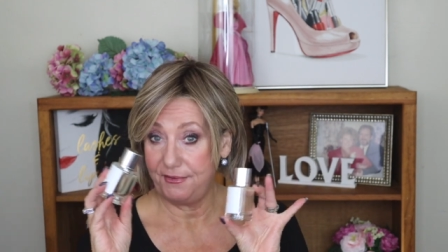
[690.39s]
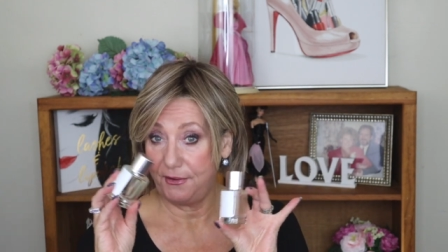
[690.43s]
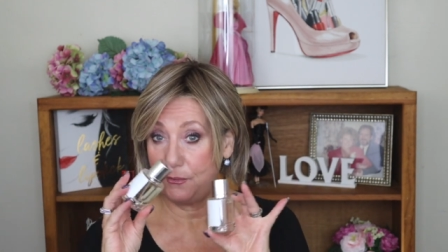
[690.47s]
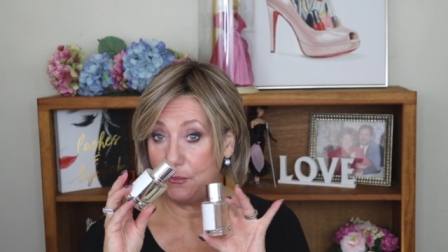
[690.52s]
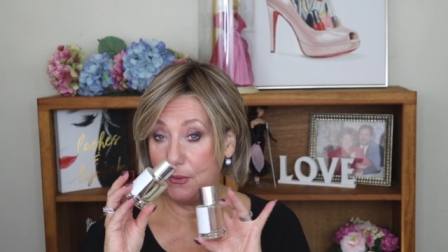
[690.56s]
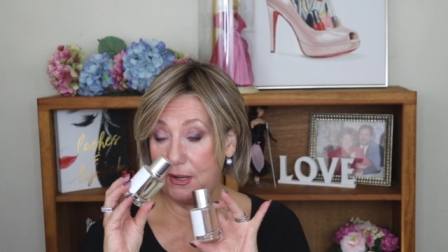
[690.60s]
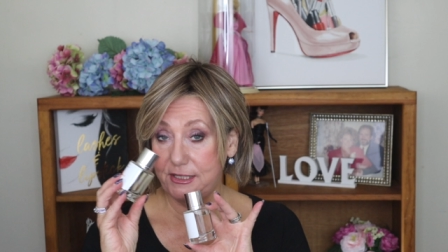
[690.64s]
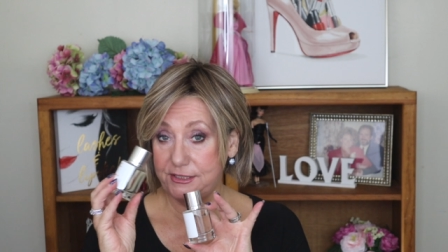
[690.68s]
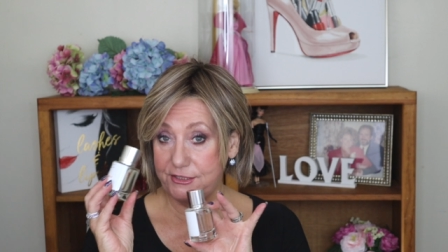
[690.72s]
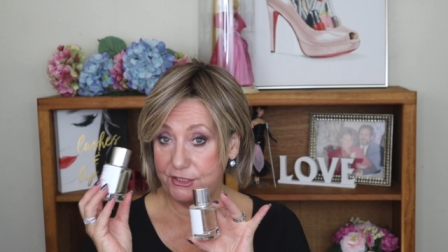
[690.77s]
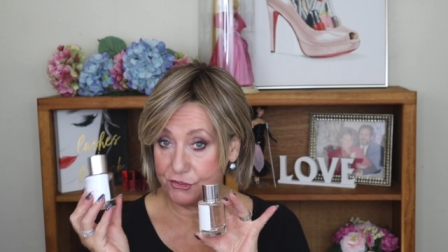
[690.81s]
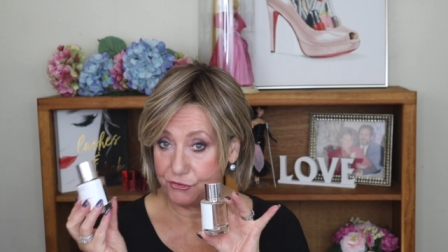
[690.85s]
if I
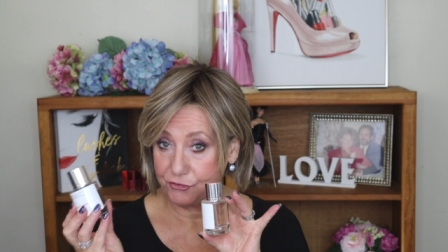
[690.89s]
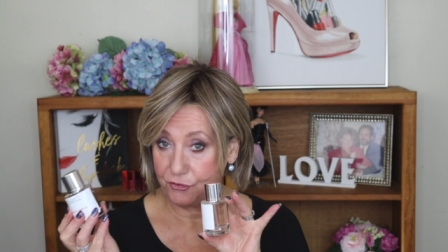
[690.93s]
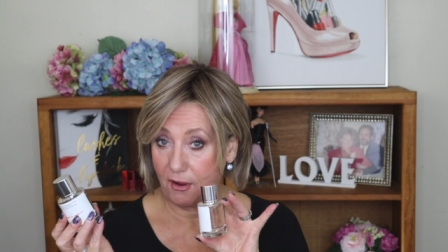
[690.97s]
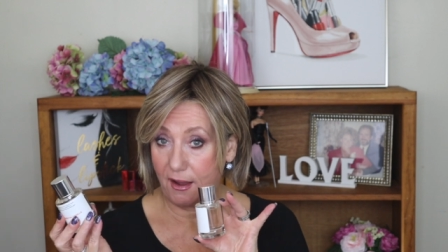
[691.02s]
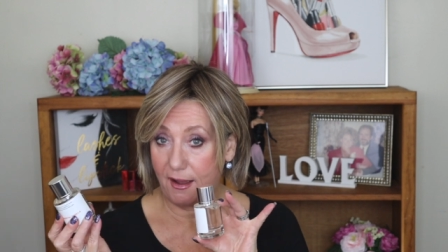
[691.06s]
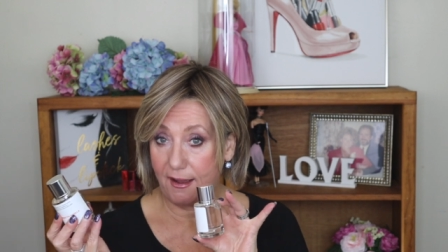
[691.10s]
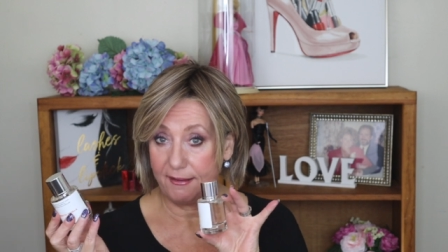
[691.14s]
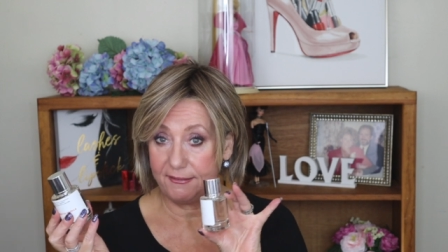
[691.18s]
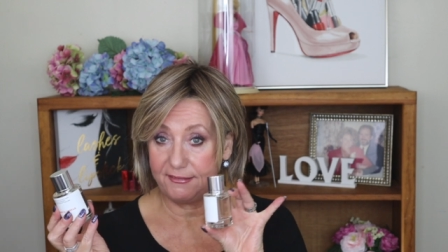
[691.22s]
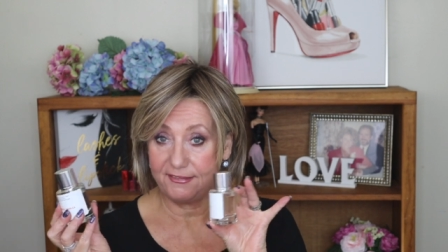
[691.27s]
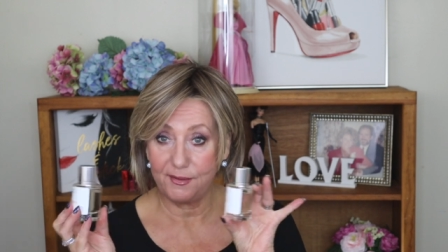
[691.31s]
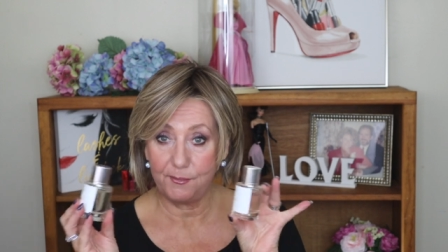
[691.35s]
wanted to
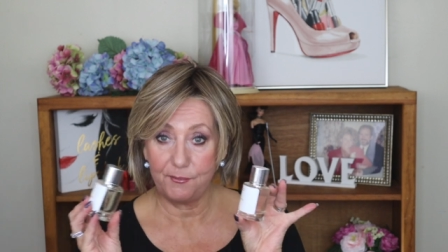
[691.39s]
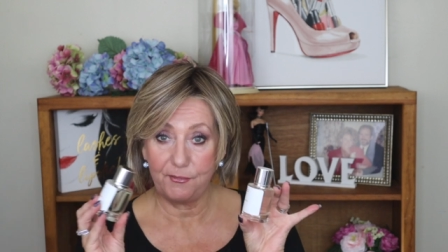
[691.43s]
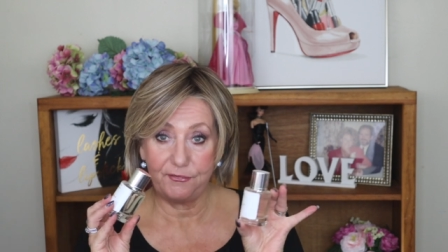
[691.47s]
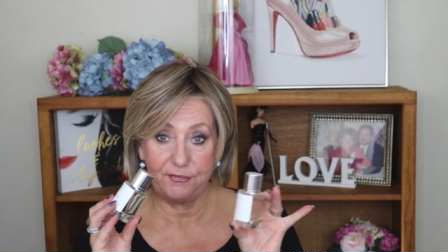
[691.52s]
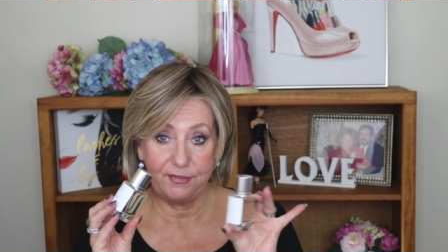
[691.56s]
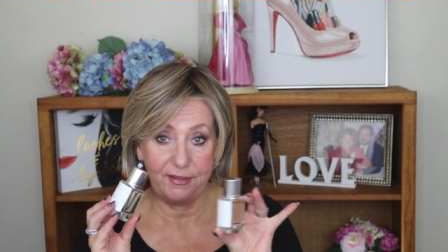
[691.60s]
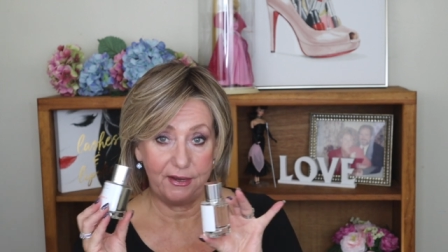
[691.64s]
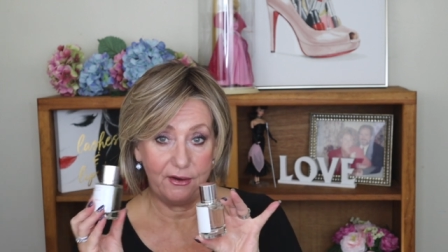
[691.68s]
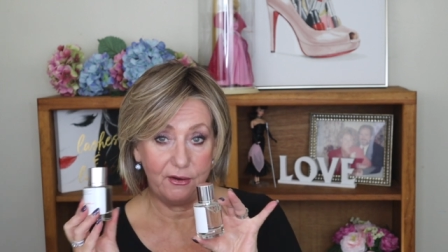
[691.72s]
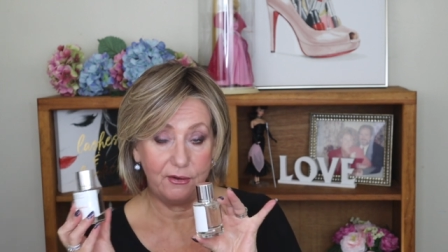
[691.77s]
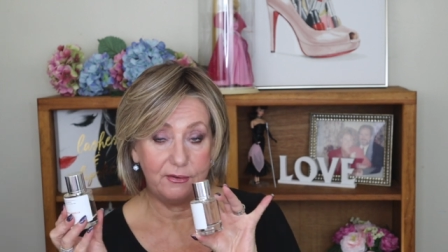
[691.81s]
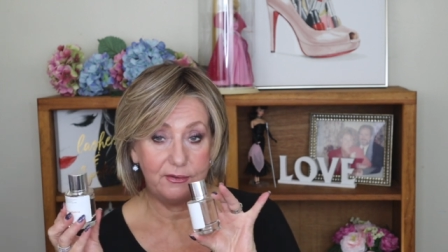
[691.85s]
try some
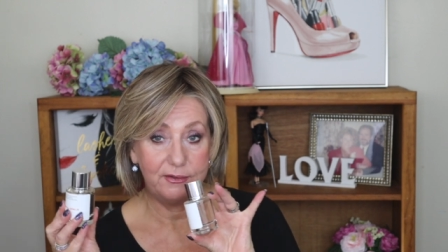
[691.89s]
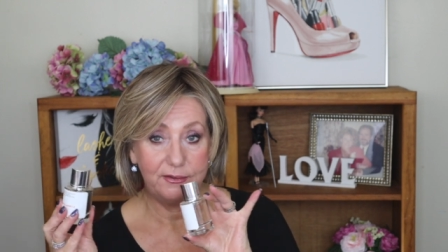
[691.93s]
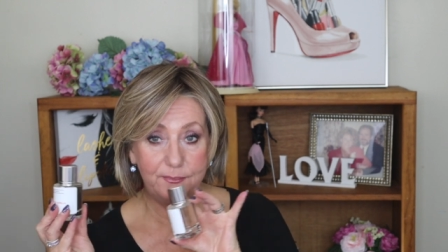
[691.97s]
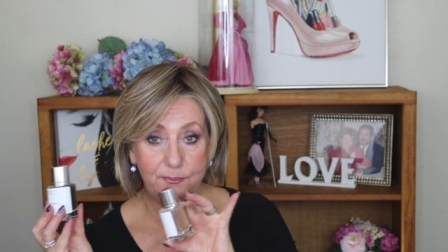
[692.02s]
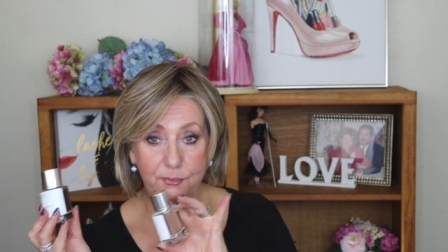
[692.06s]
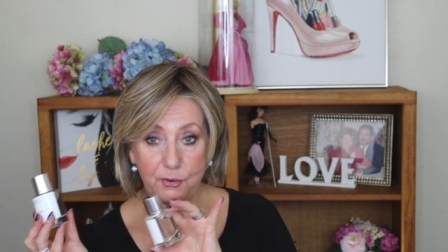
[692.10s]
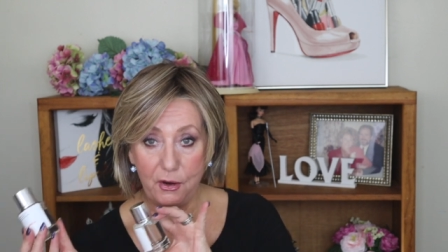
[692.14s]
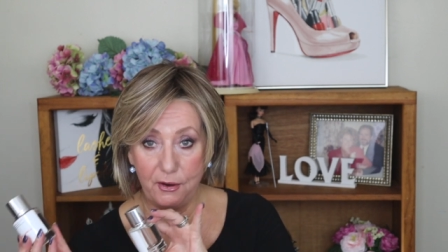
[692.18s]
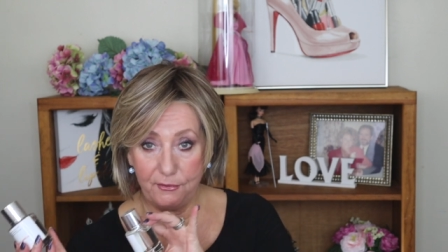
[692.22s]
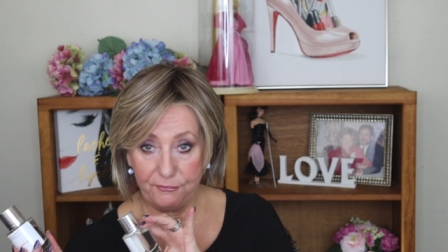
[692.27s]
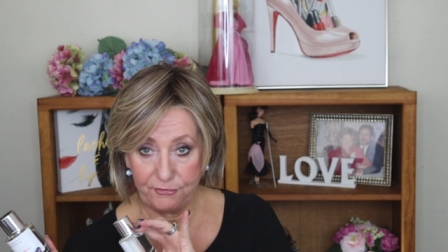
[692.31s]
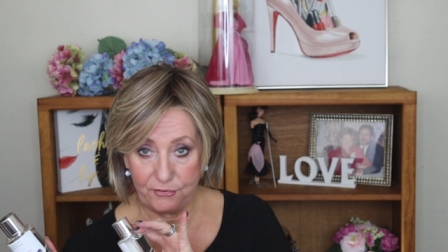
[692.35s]
of their
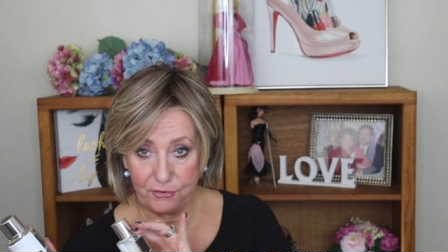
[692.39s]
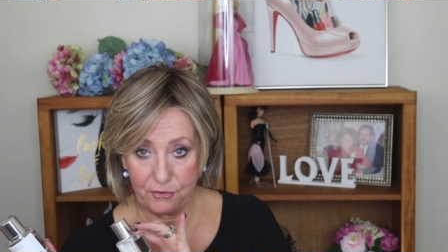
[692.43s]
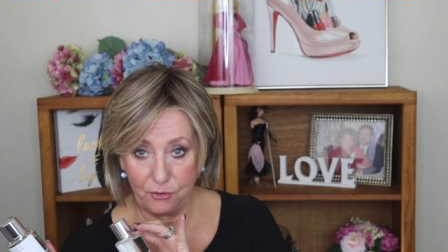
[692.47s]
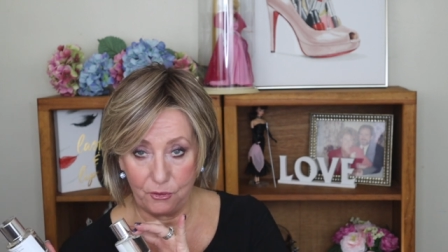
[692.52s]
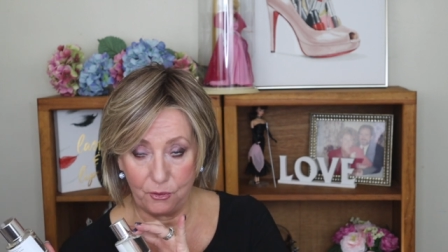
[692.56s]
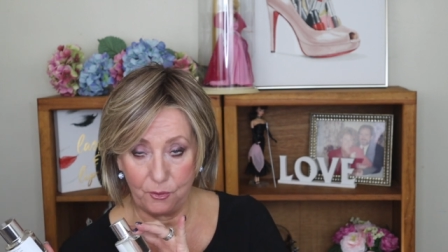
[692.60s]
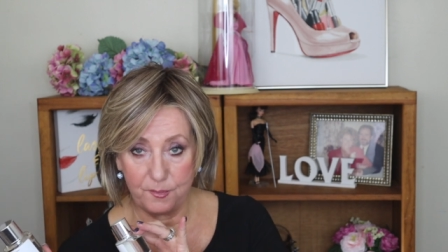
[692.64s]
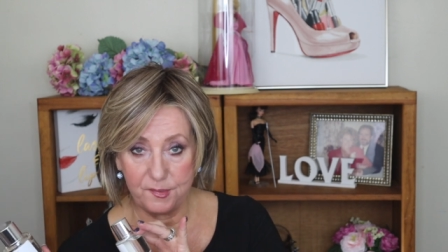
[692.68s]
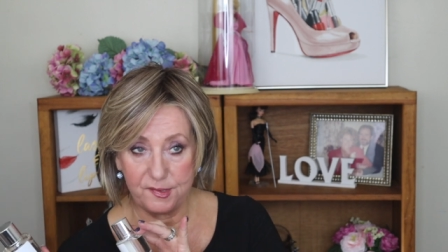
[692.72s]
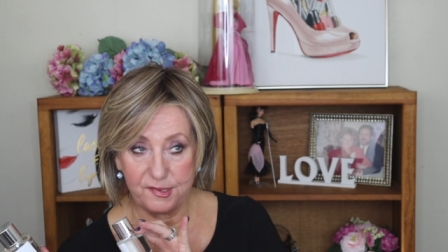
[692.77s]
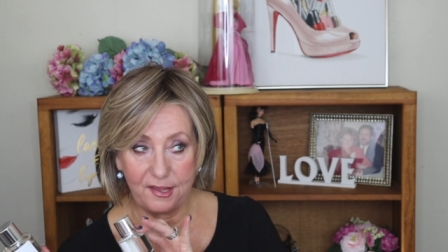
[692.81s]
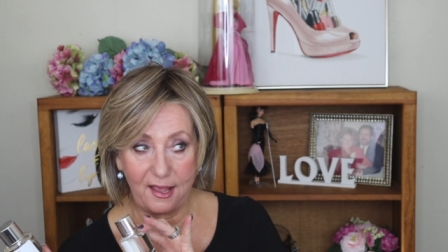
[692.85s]

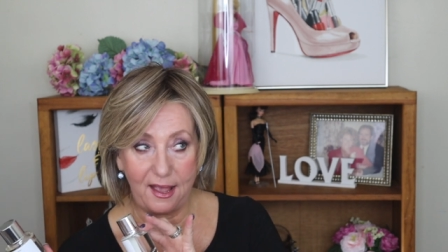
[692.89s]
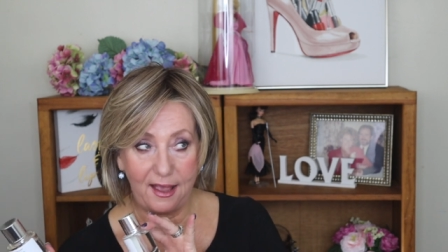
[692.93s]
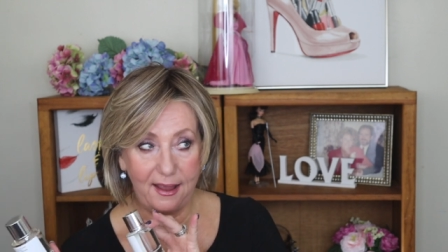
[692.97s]
perfumes,